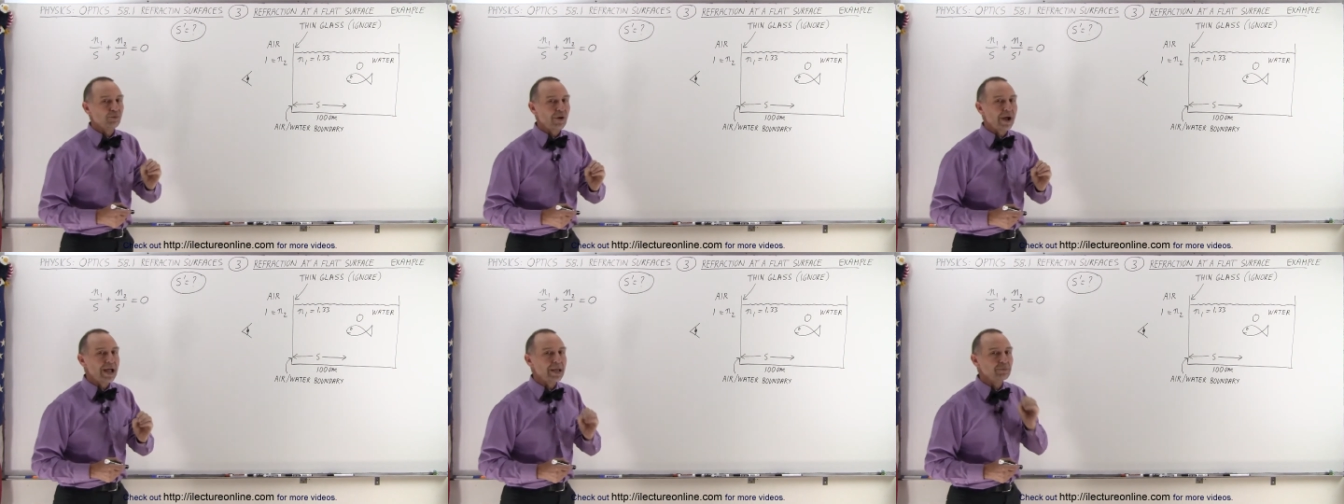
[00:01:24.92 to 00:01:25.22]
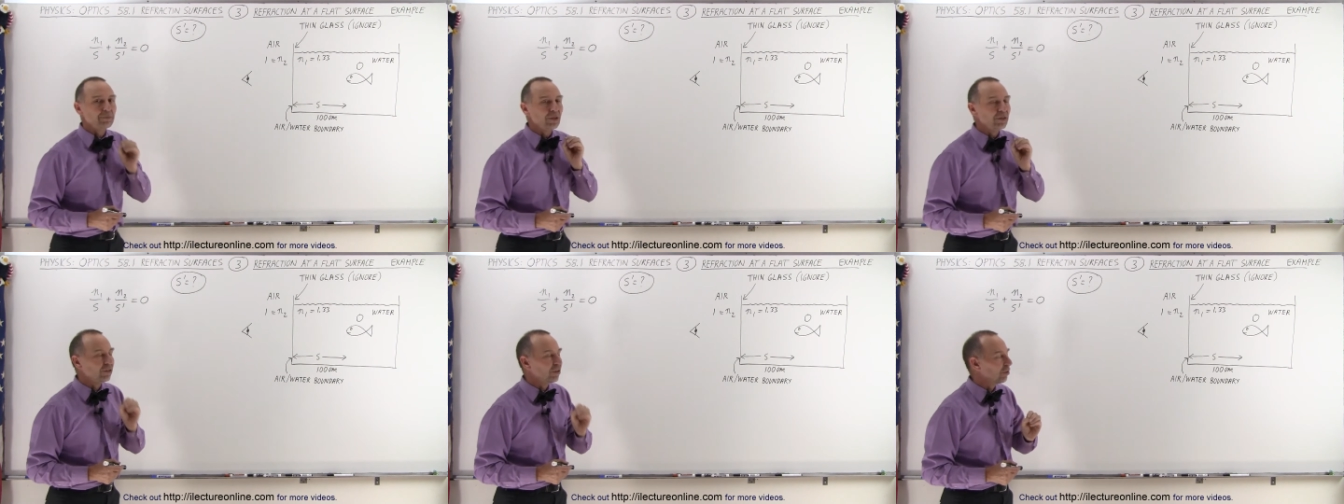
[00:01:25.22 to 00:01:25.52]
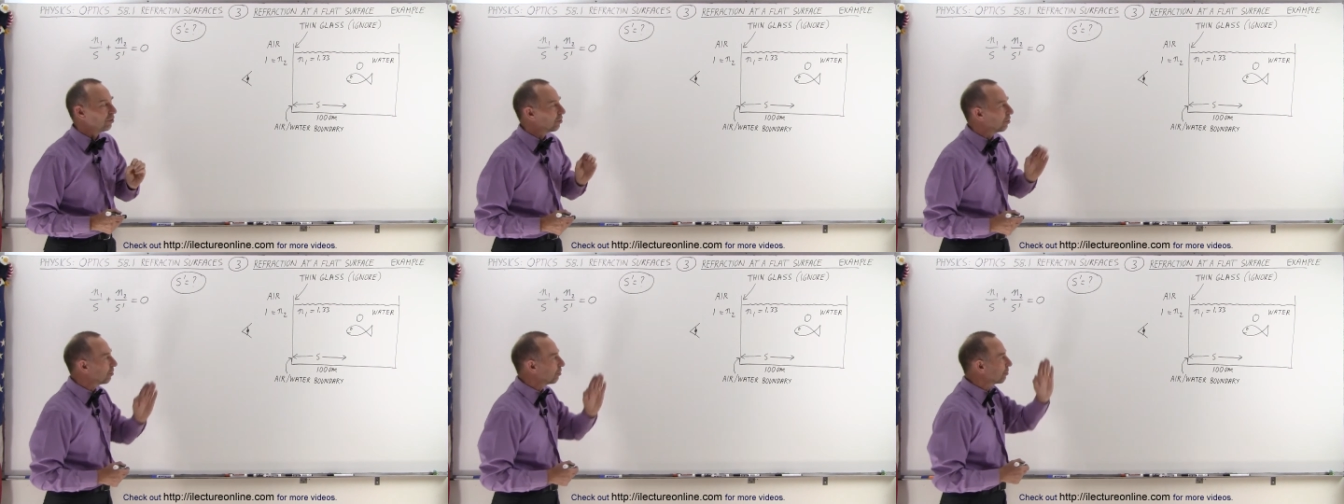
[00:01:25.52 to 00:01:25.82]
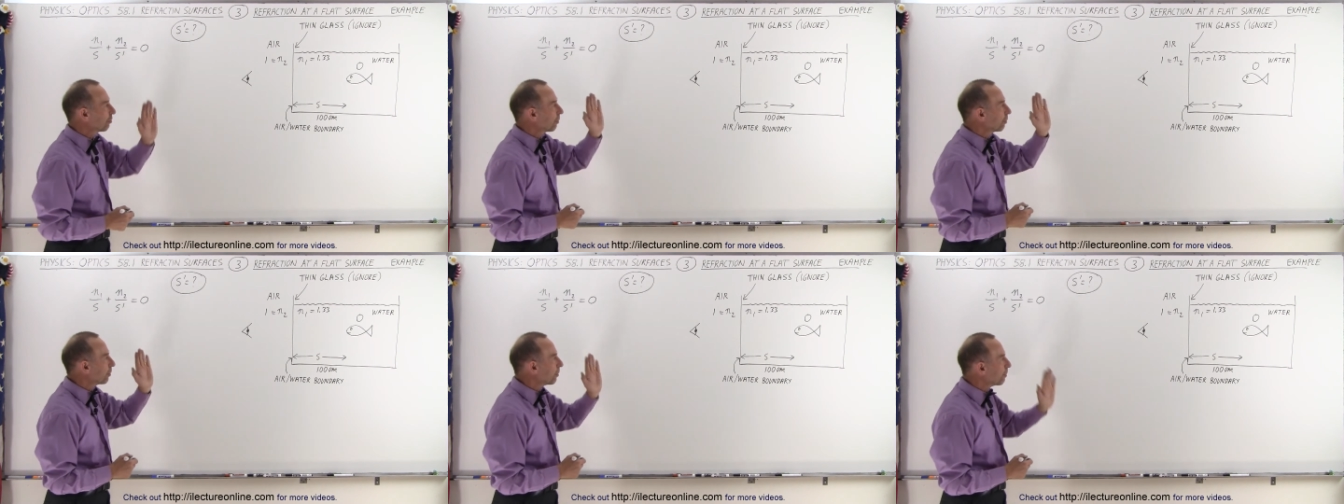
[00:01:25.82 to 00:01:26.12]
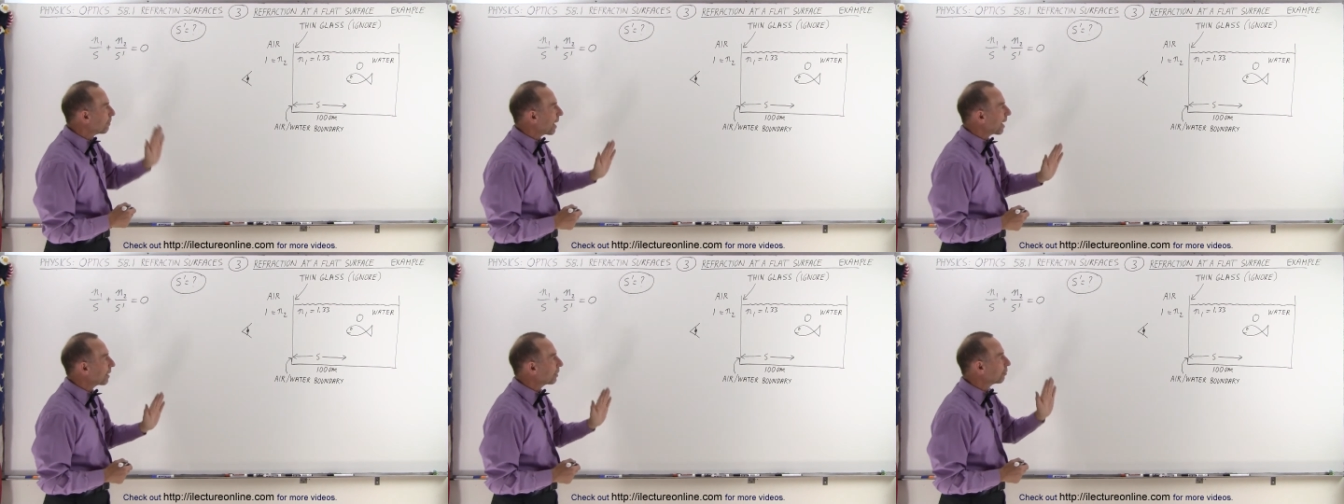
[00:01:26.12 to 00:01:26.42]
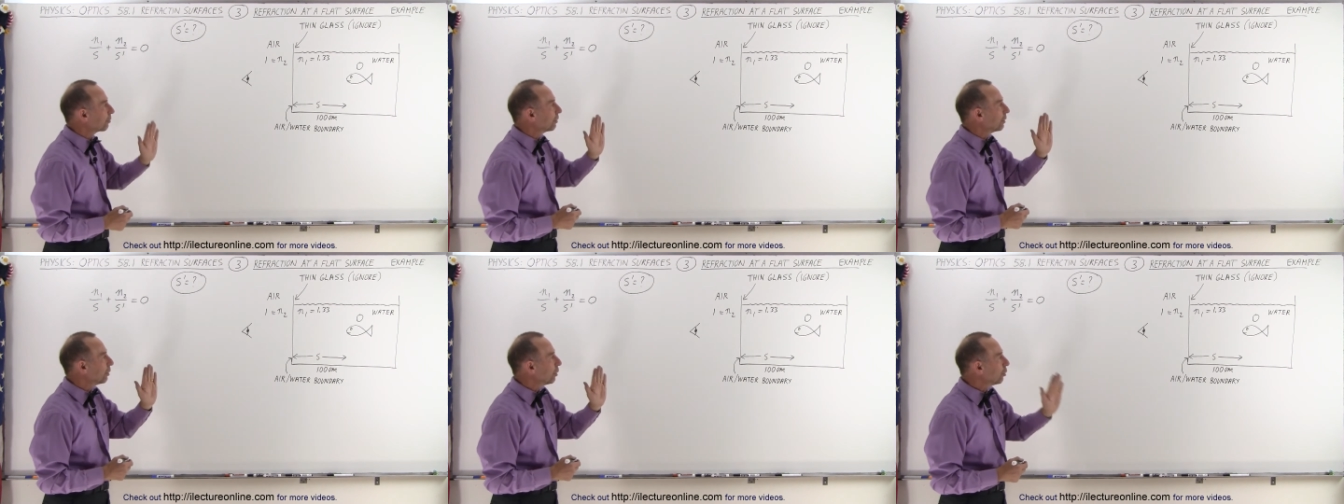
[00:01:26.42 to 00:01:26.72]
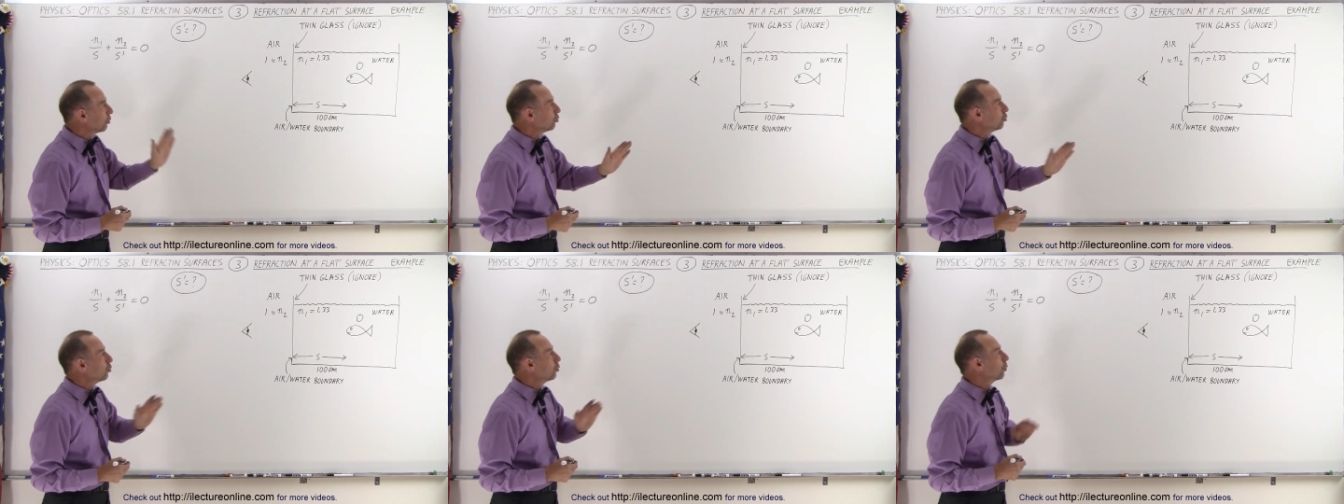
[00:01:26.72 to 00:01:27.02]
prime, the distance from the boundary
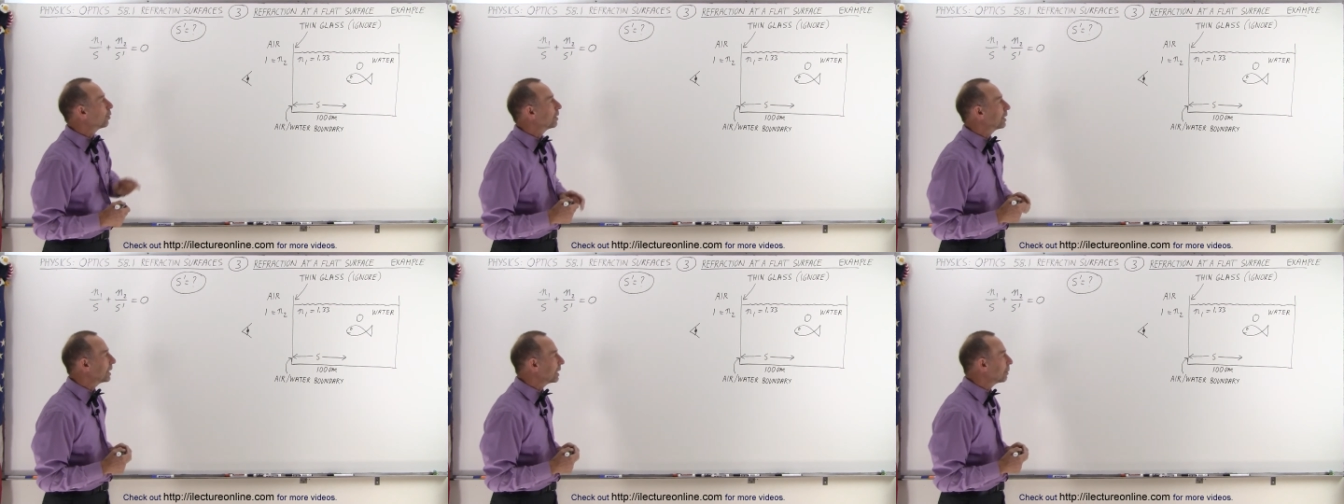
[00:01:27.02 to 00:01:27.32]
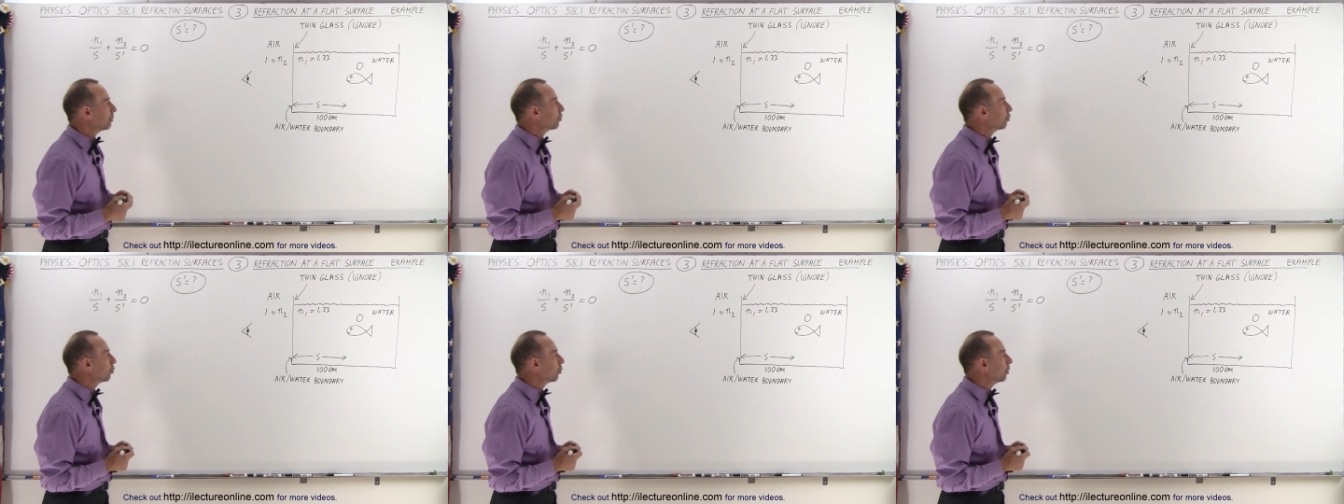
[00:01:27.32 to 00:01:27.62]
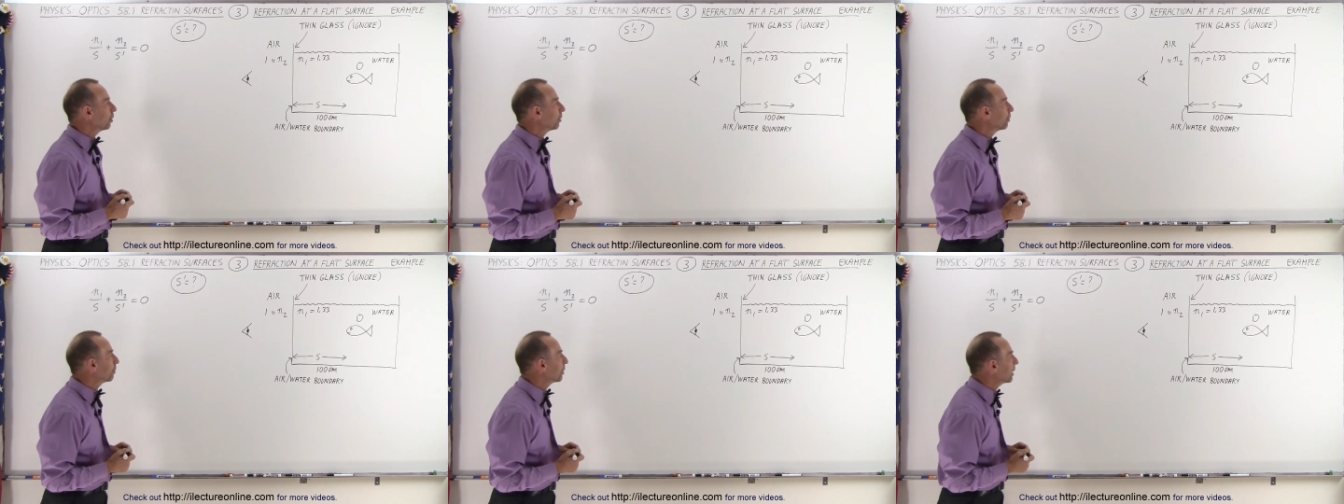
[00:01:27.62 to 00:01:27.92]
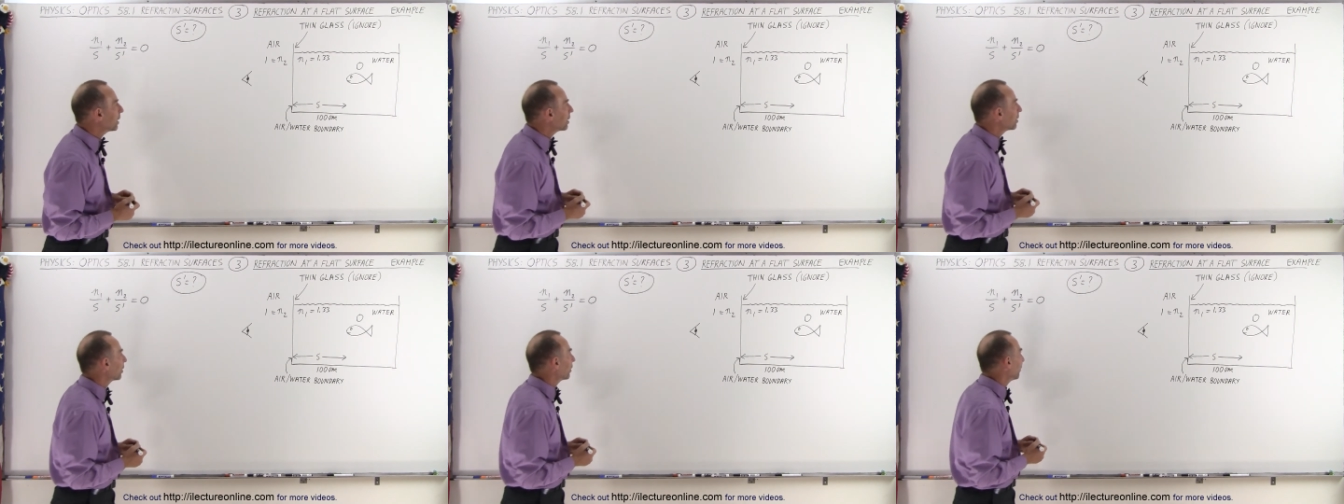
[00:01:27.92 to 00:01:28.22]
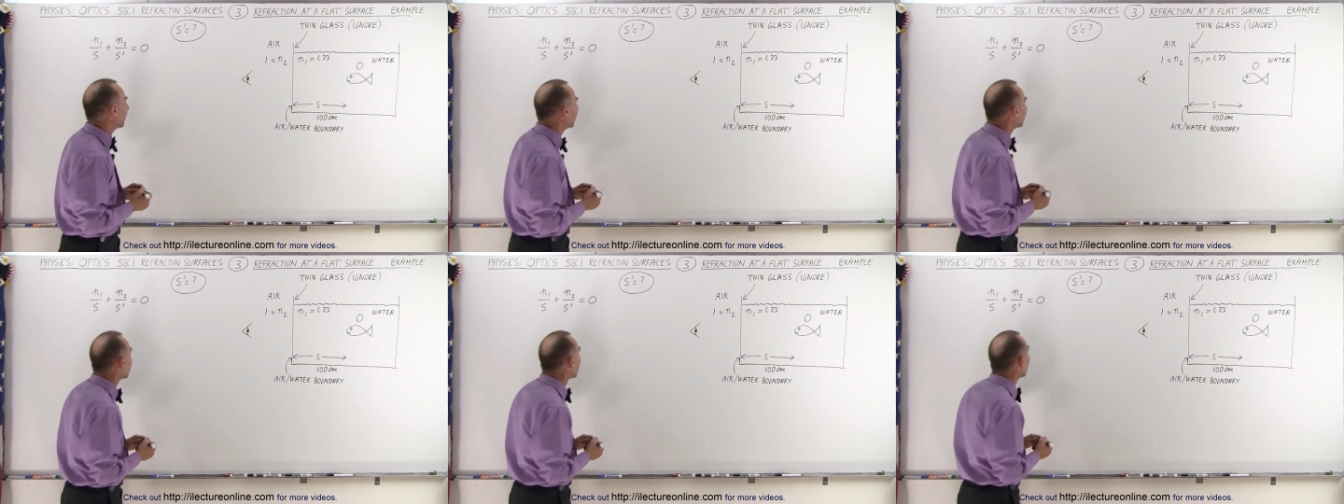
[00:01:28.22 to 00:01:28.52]
to where the image will appear.